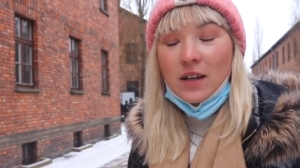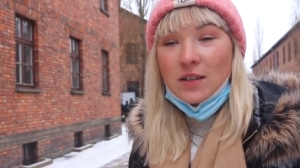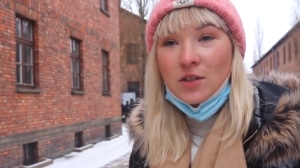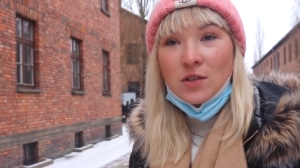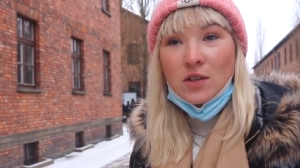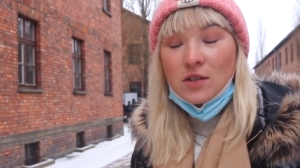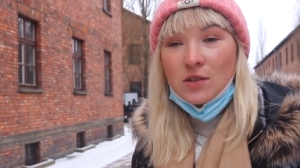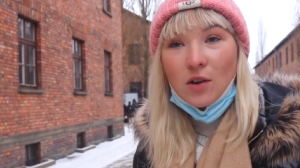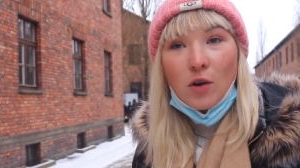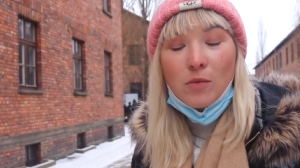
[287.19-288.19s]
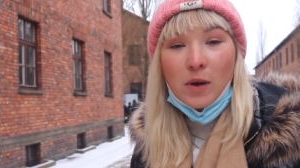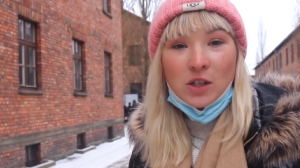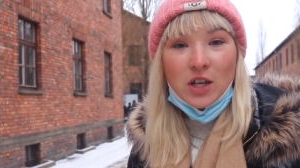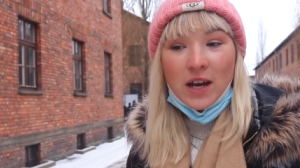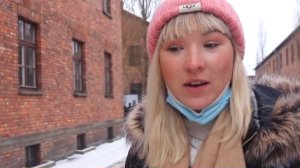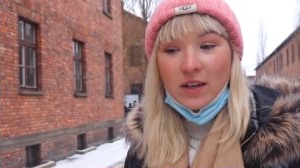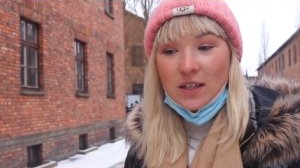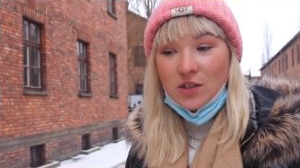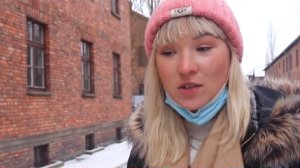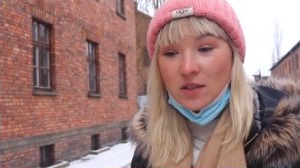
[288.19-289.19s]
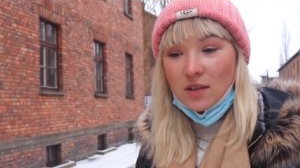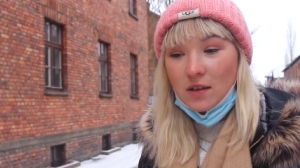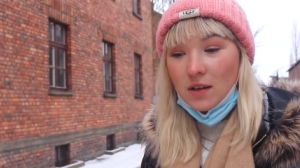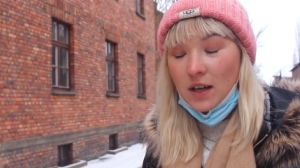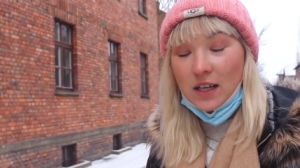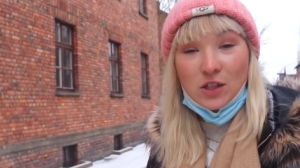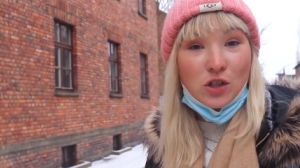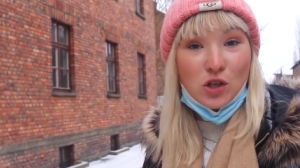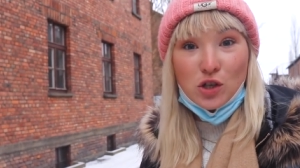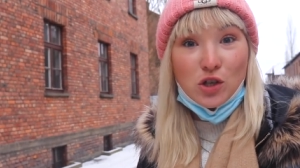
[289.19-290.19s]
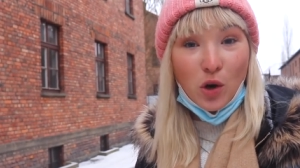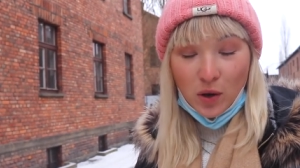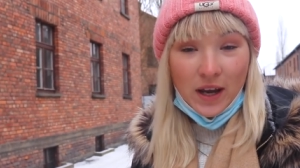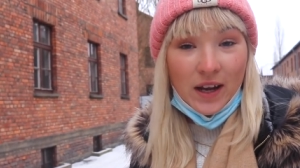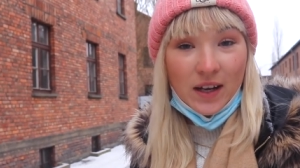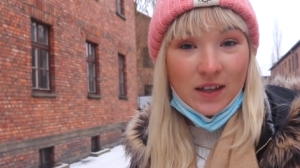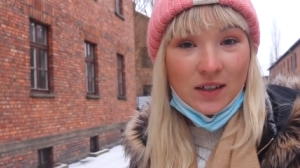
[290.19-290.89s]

just so much hair, and it's just shocking.